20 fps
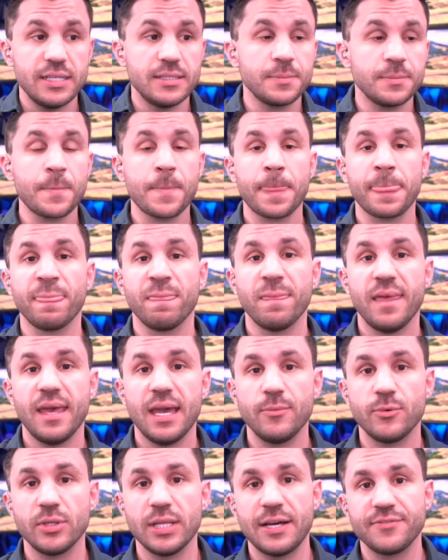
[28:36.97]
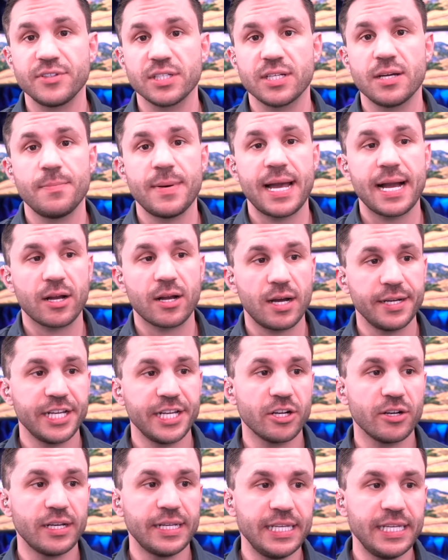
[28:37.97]
And, and we'll have to come back on
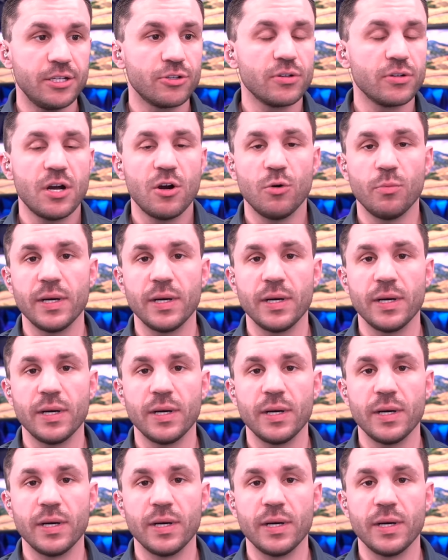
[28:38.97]
here and eat crow.